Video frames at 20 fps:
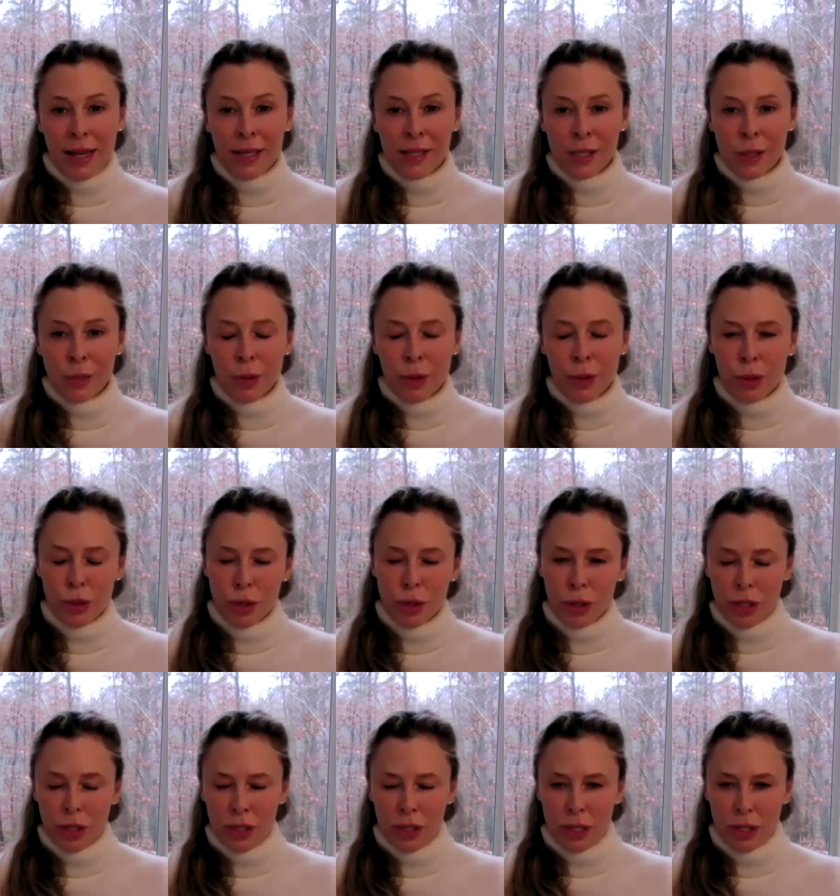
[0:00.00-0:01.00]
emotional
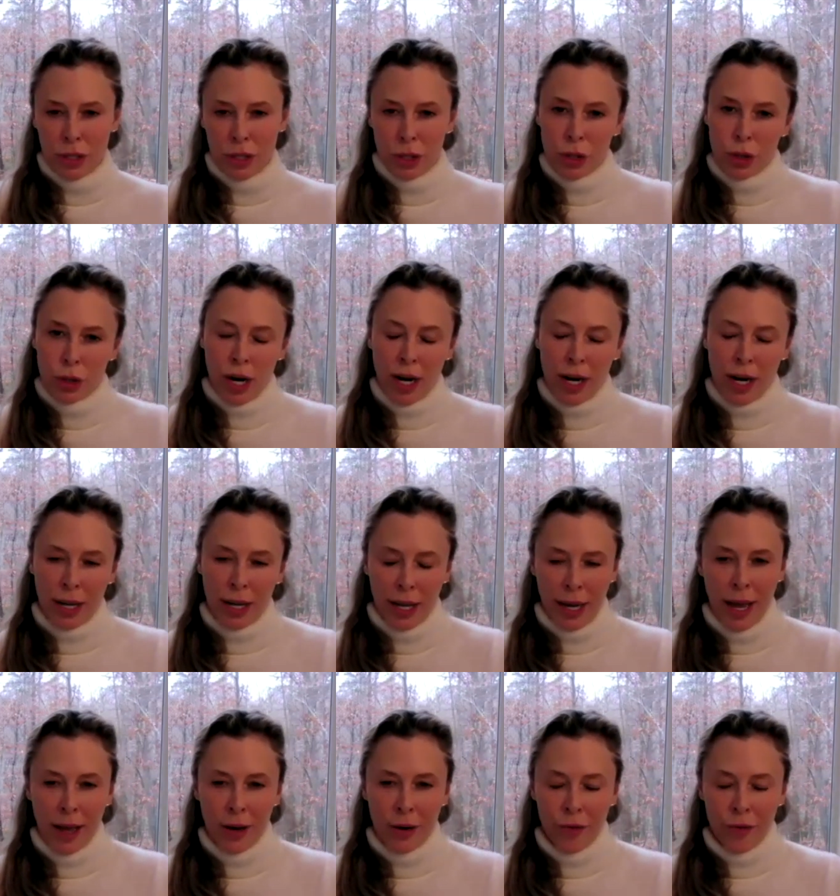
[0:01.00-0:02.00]
decision to try to get out
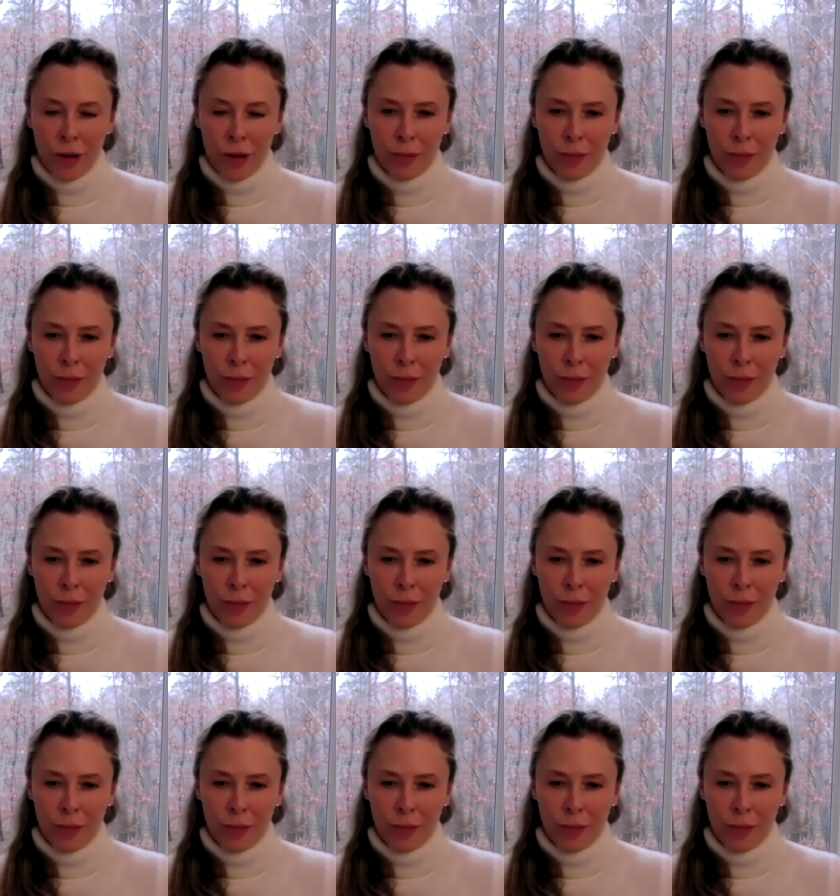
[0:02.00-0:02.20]
of it?